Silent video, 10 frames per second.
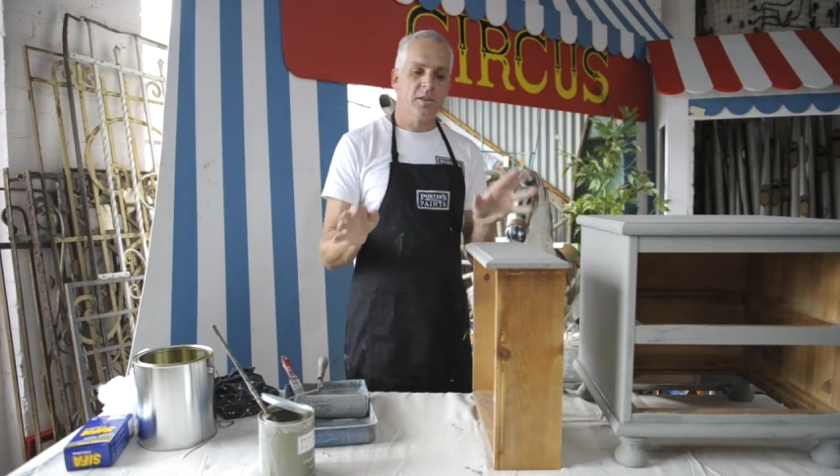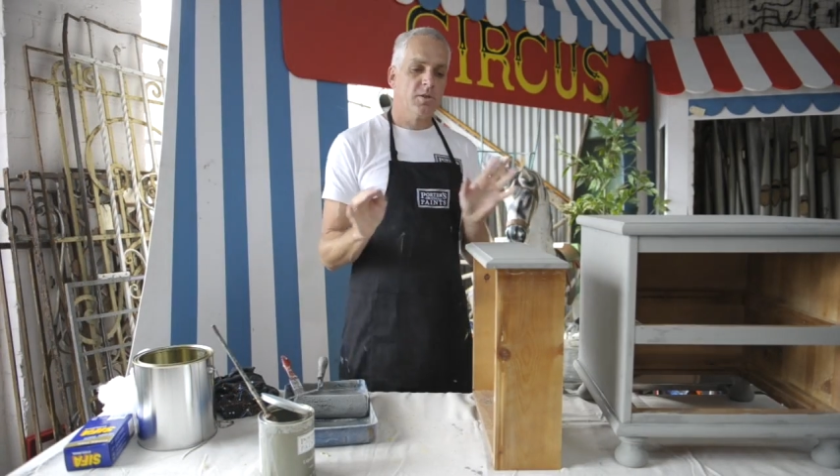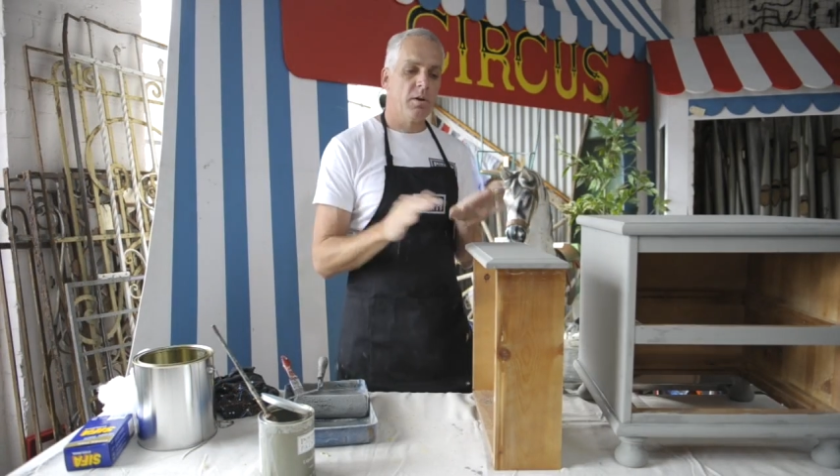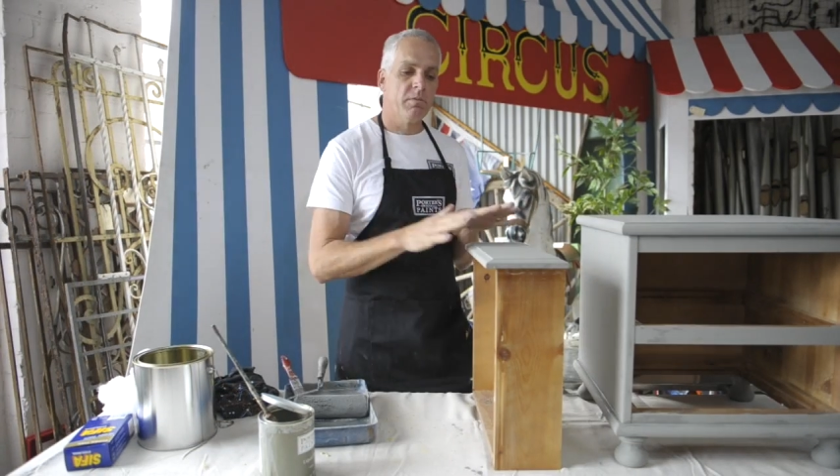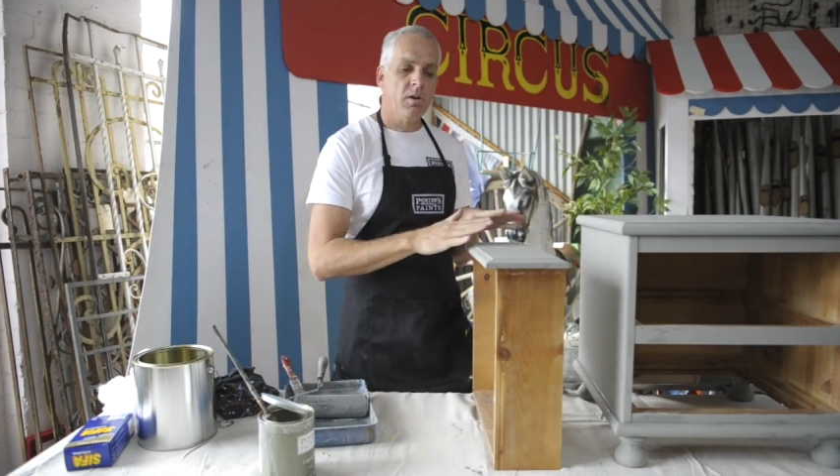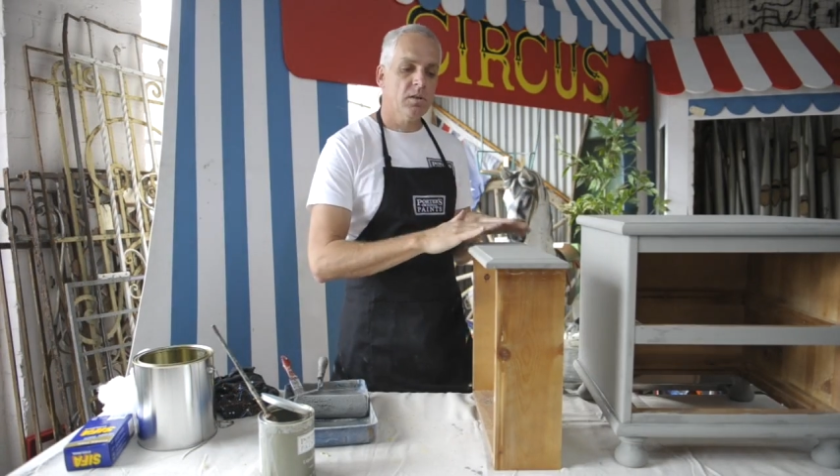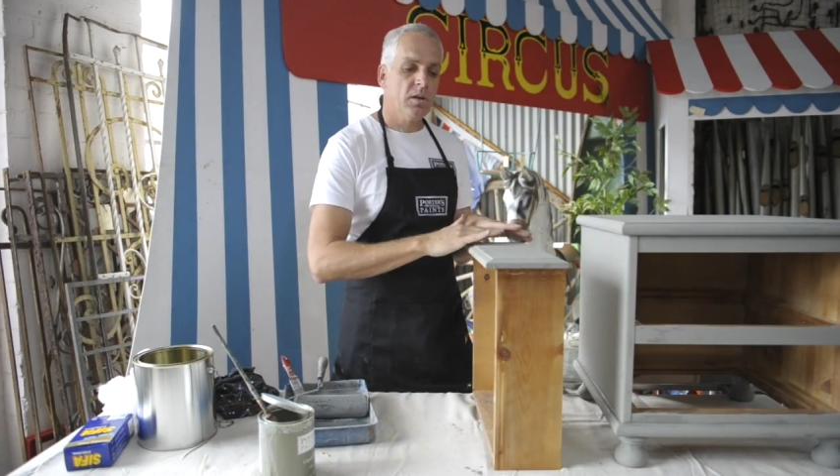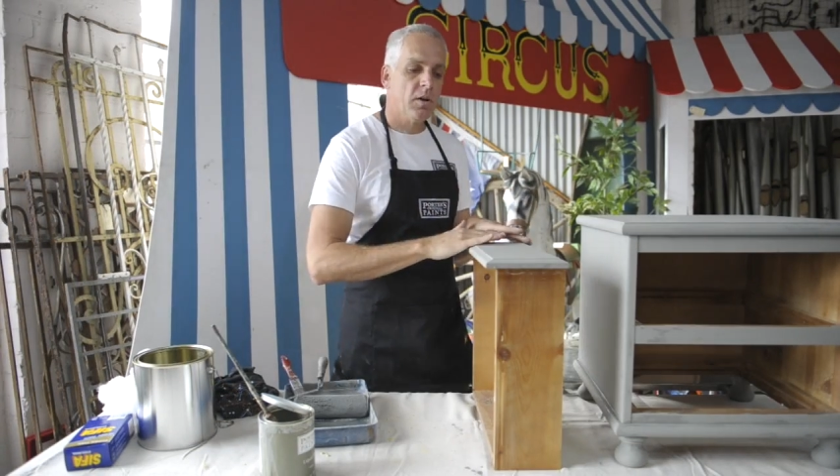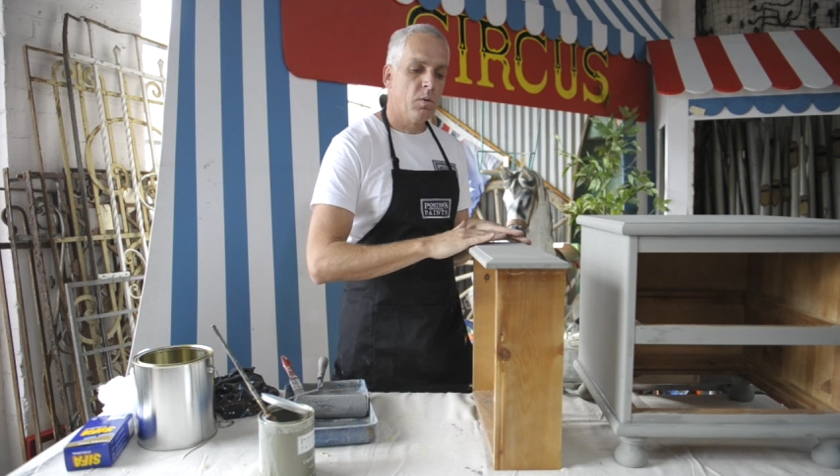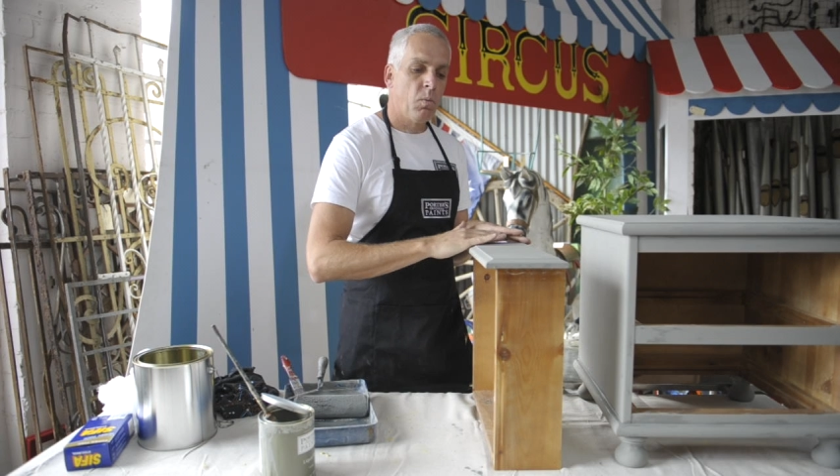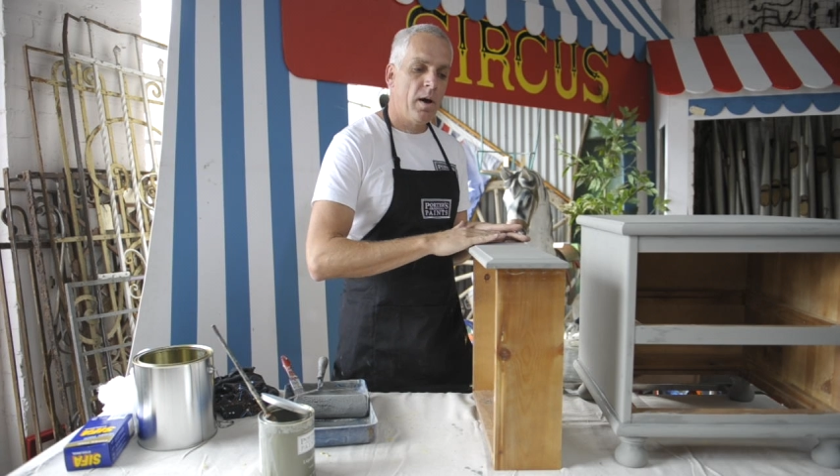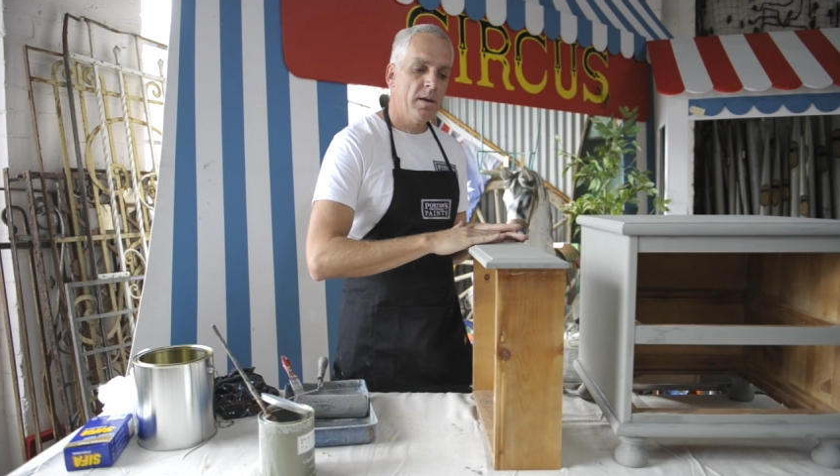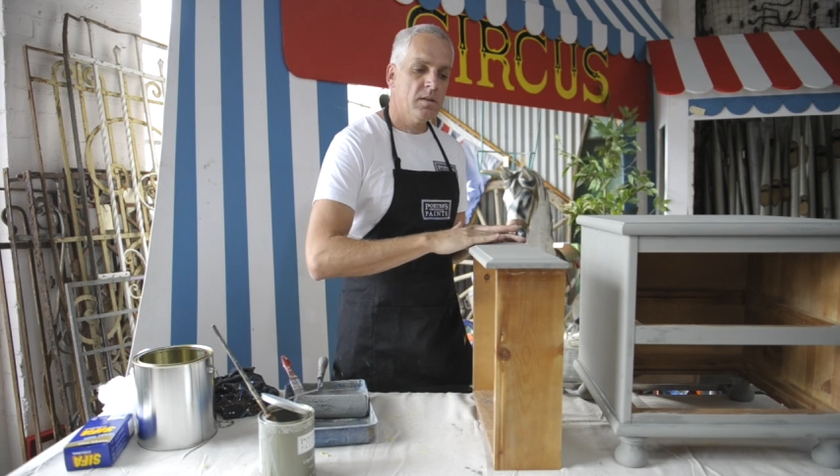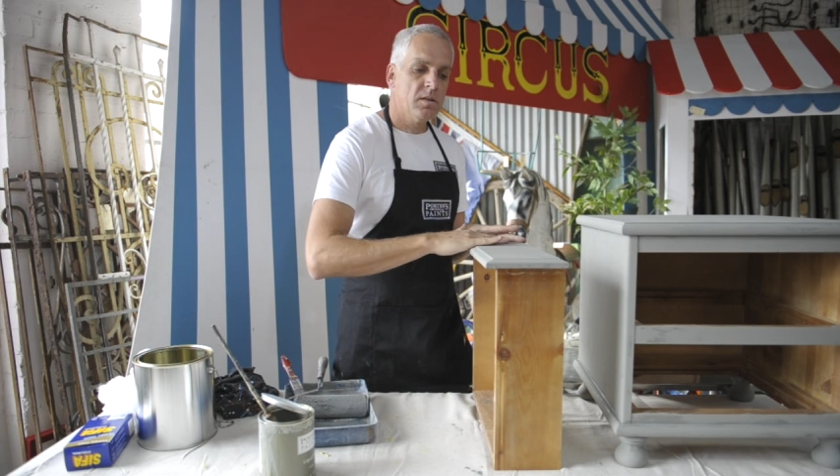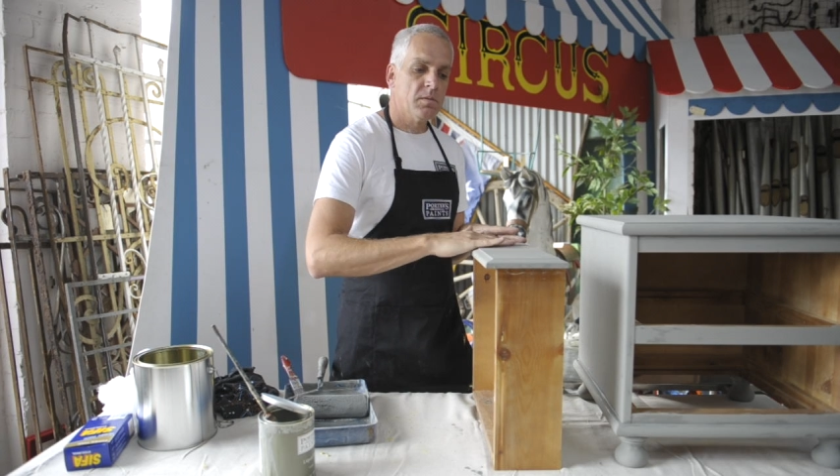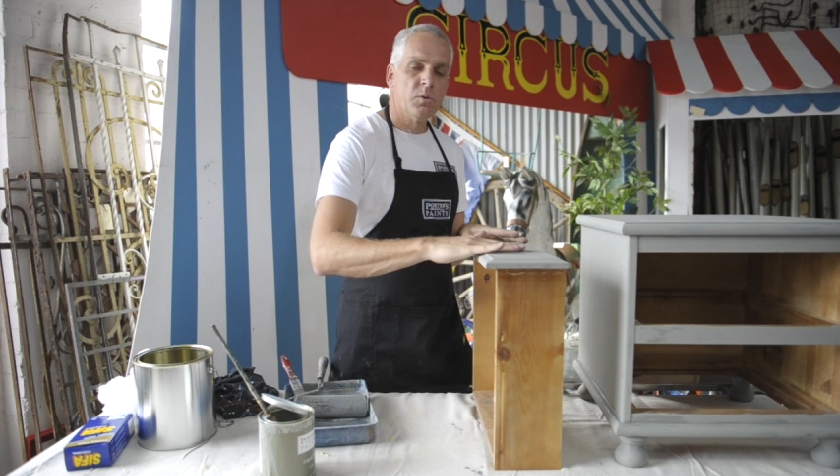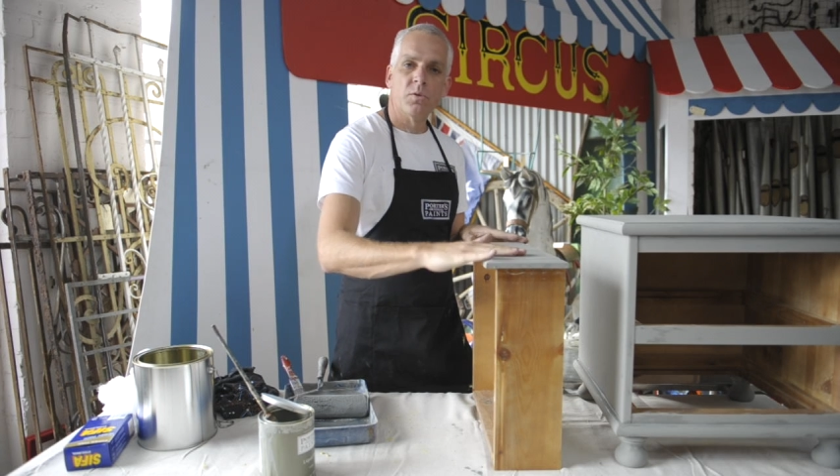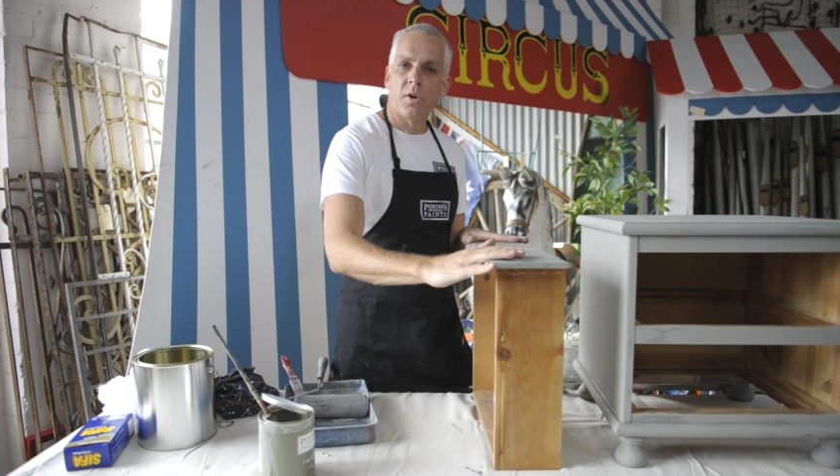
so I've rolled on 1 smooth